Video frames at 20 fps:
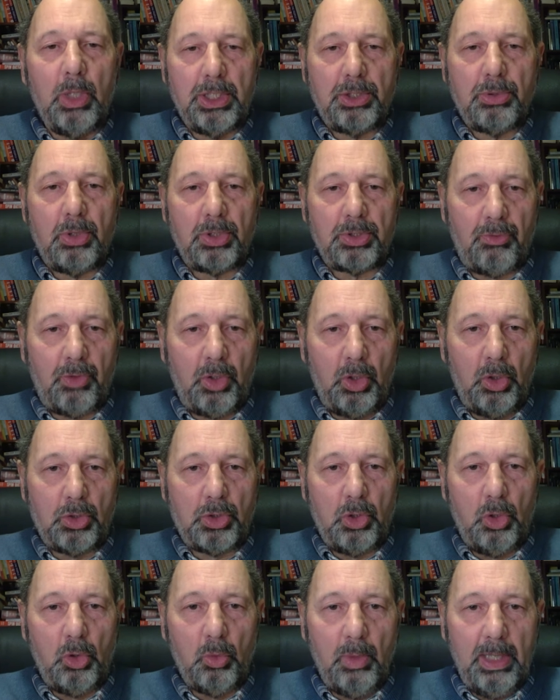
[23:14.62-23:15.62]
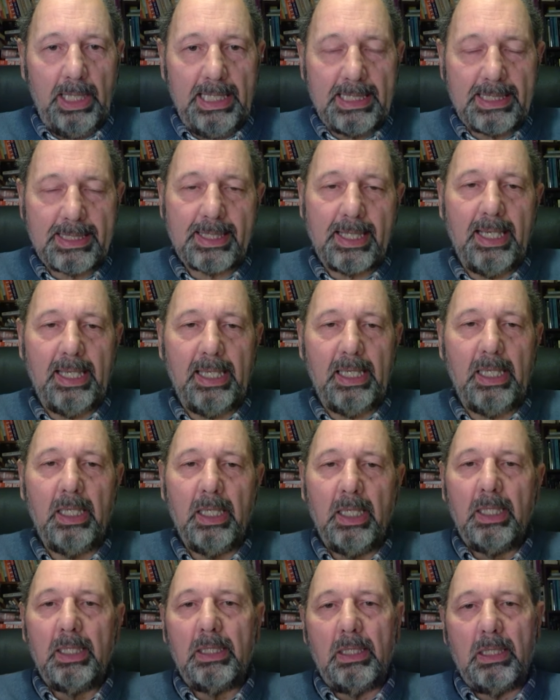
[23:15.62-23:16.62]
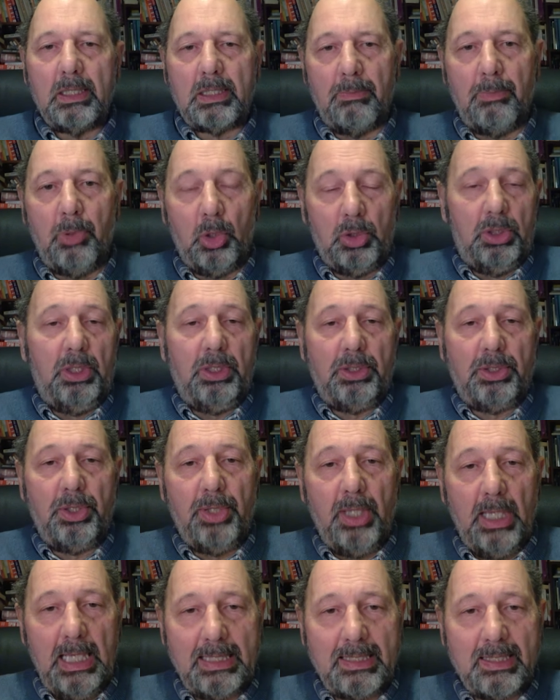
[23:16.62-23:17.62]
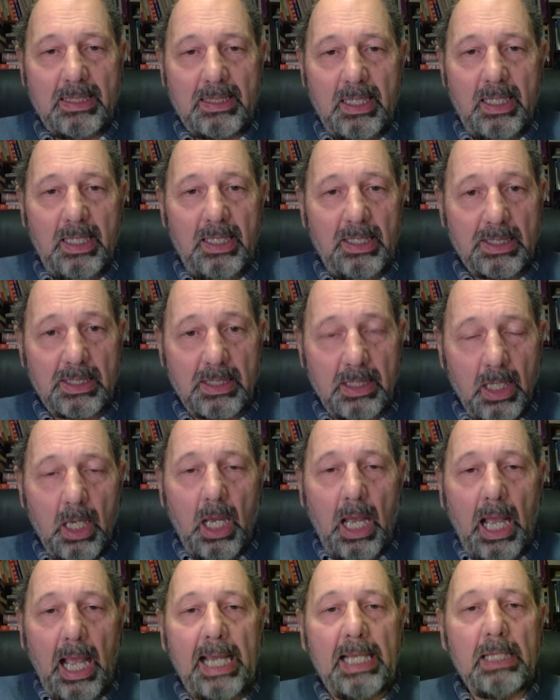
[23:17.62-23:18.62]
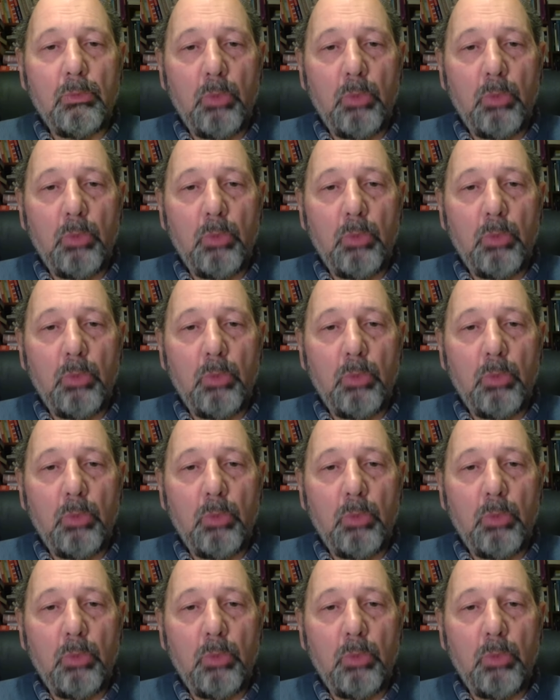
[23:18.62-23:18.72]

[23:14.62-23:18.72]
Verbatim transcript: uh, which was, of course, always a subordinate to the United States.